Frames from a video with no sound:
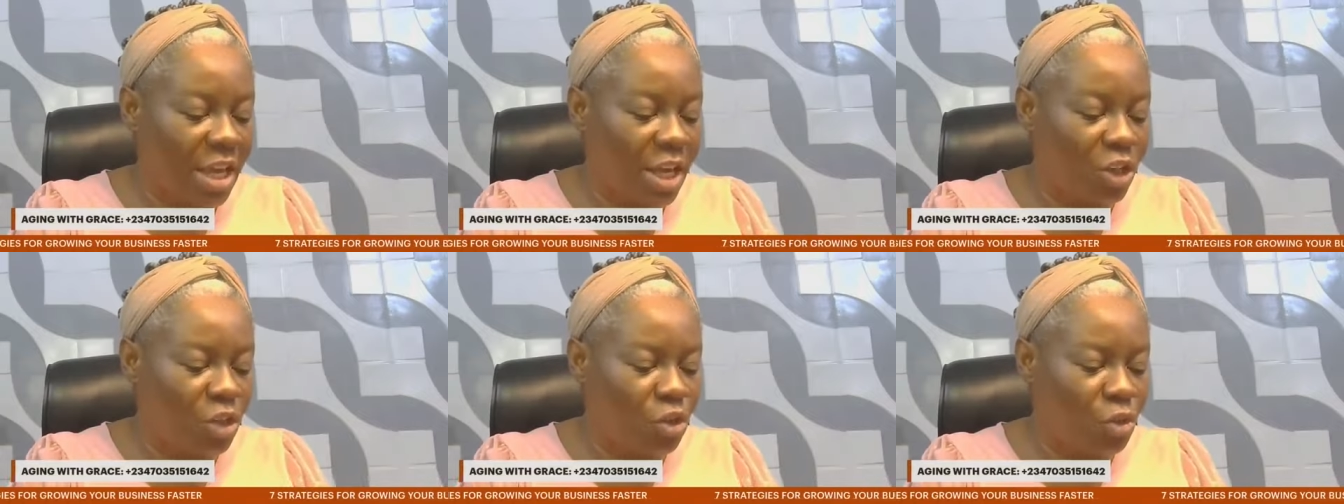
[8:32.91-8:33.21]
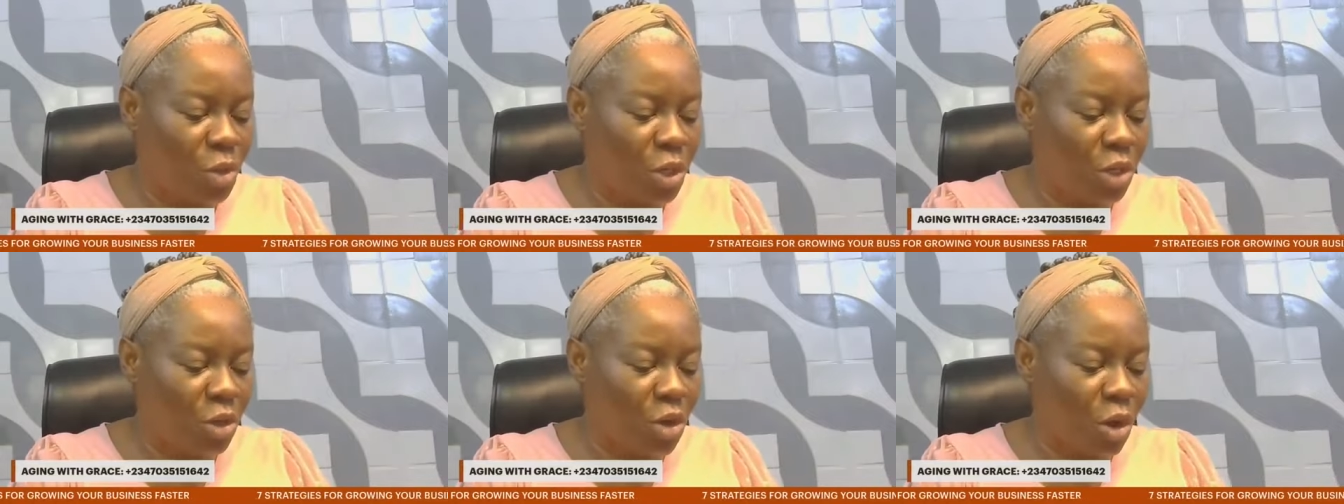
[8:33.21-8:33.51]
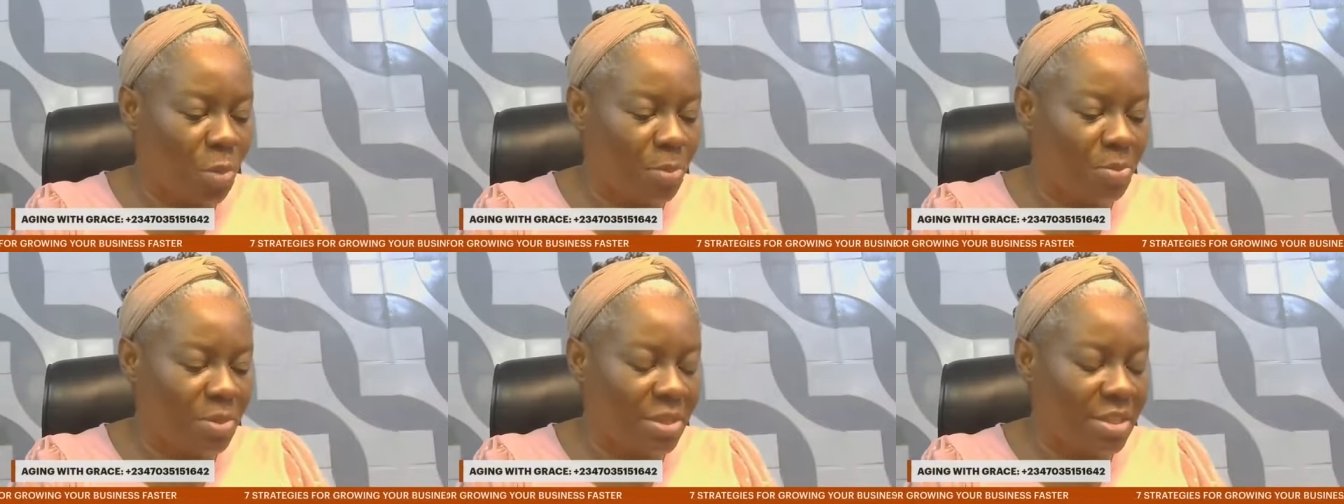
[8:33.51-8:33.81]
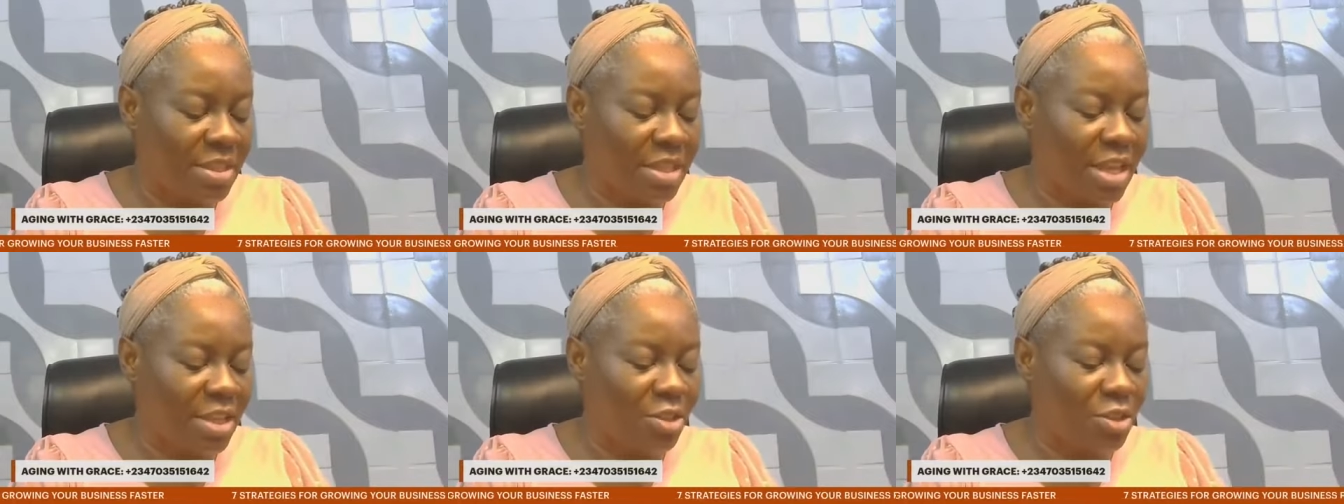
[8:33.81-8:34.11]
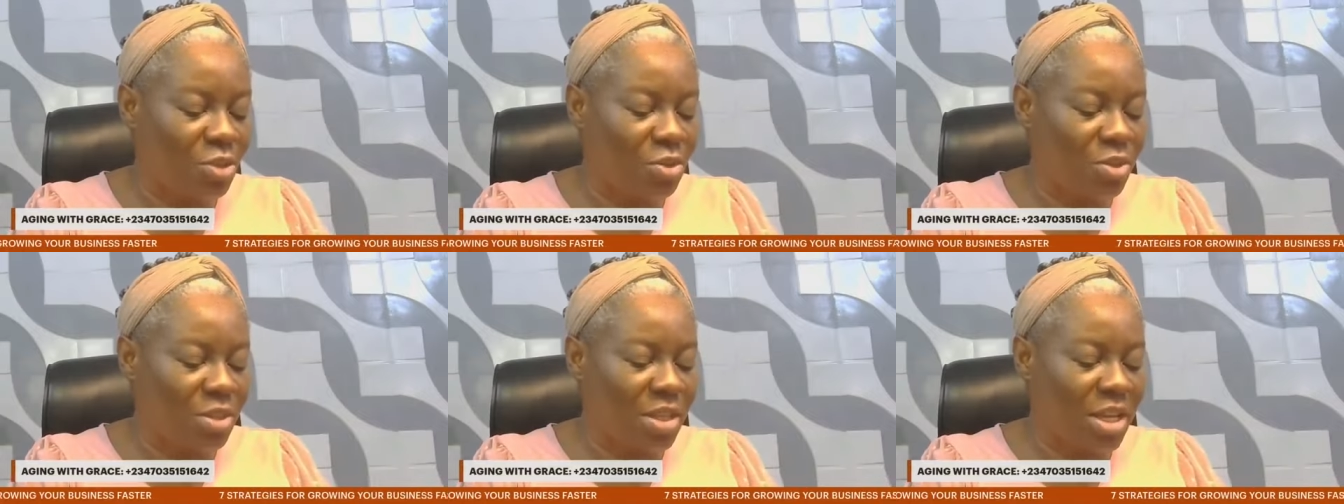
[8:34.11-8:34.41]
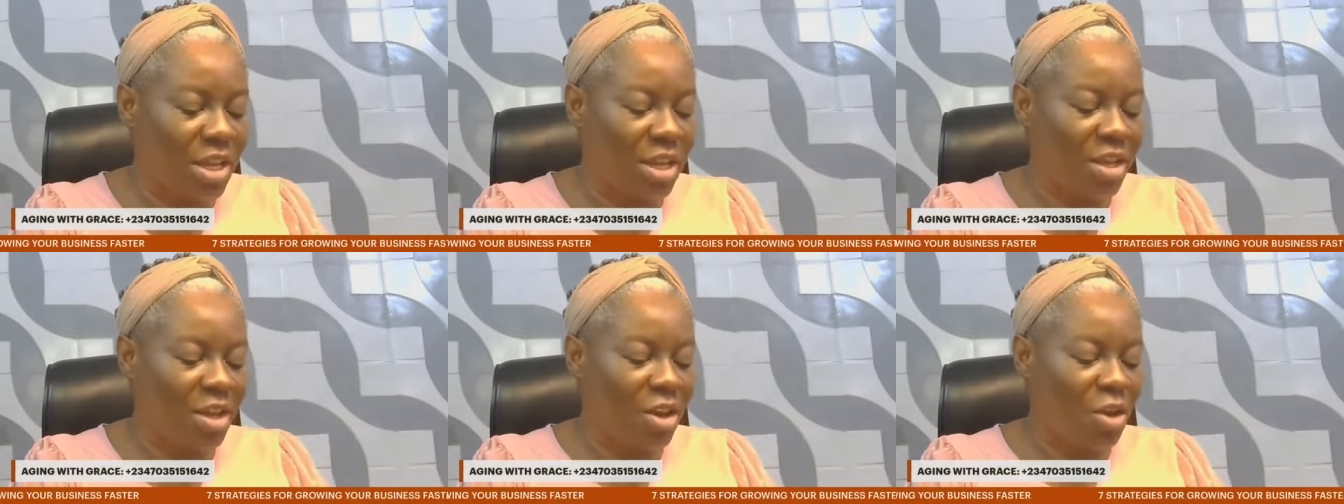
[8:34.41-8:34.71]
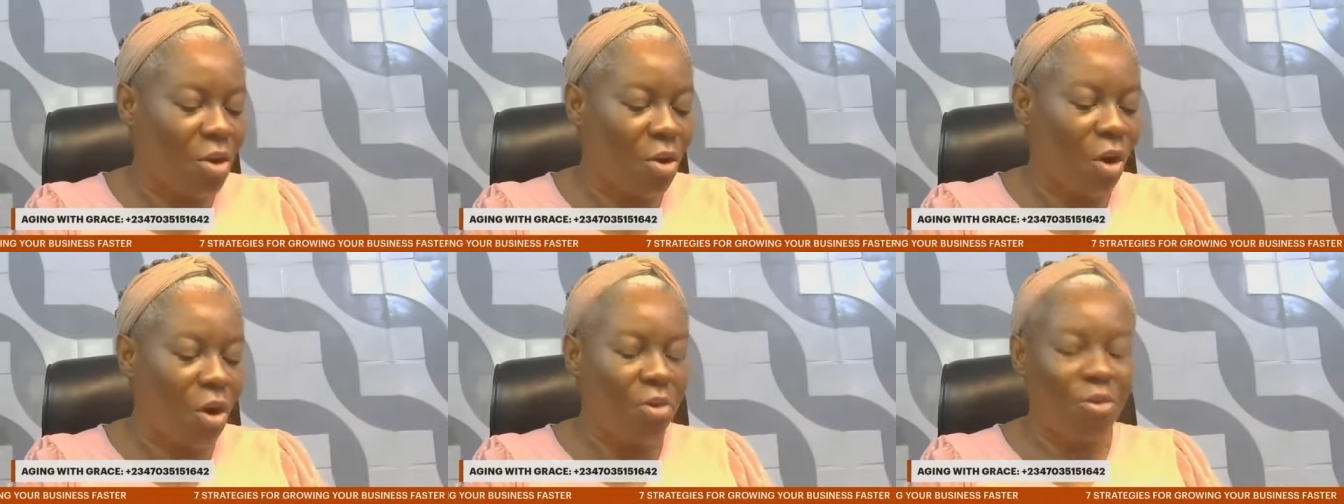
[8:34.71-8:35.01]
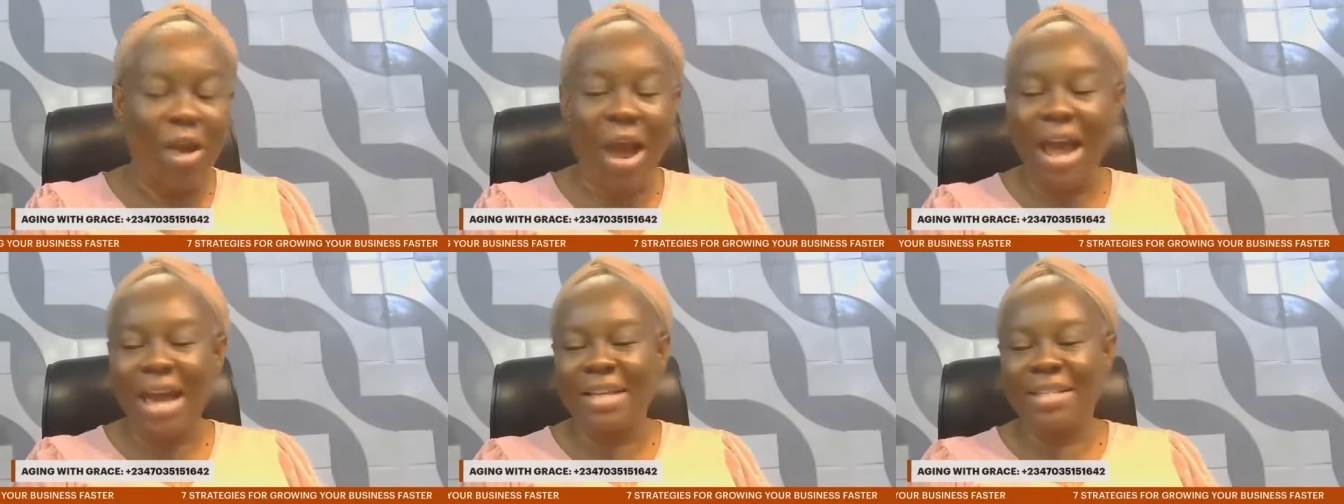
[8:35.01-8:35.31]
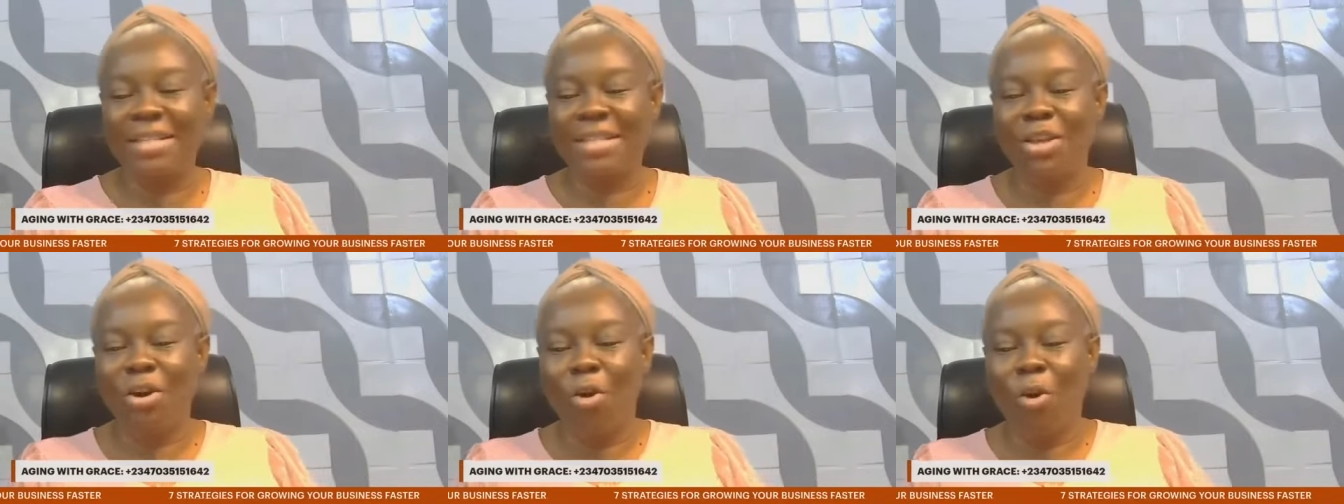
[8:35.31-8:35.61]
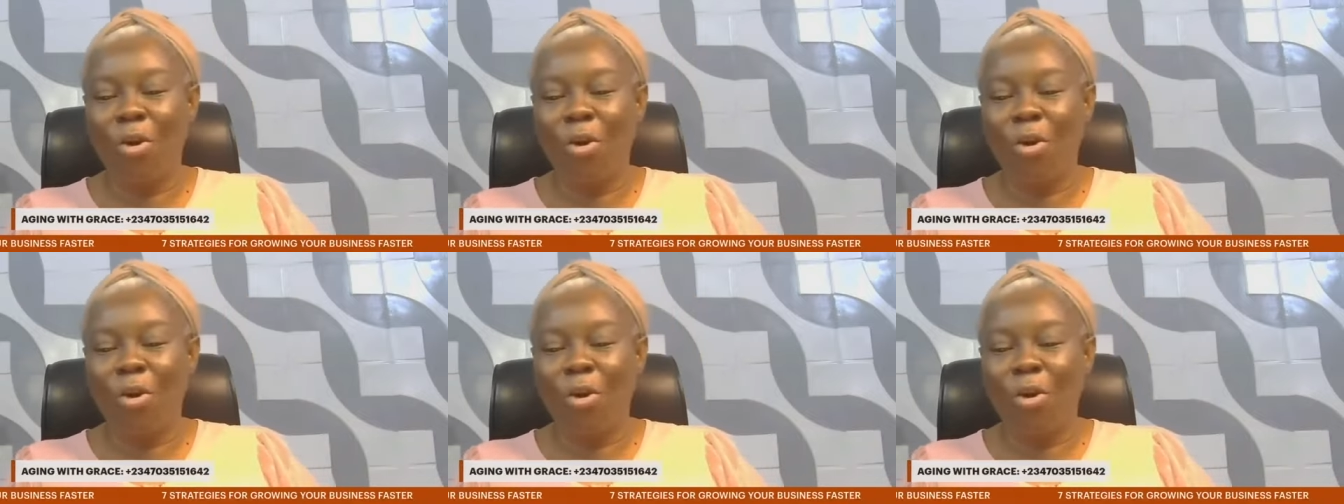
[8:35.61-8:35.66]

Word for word: in doing your business today. All right.